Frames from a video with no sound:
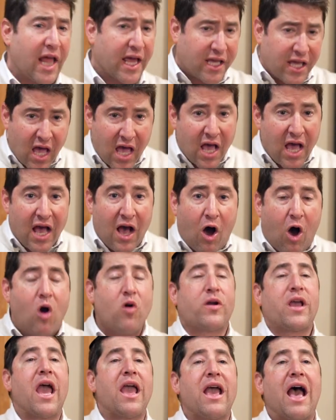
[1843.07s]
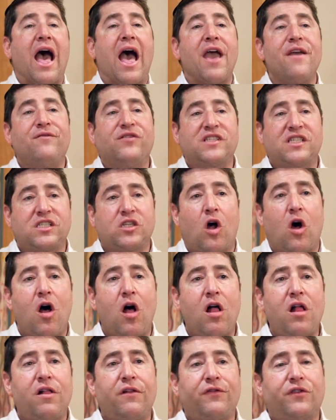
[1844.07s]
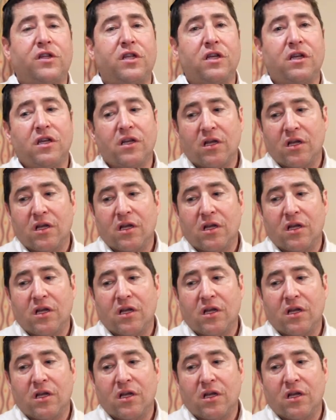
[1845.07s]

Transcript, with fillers: Like, okay, I've solved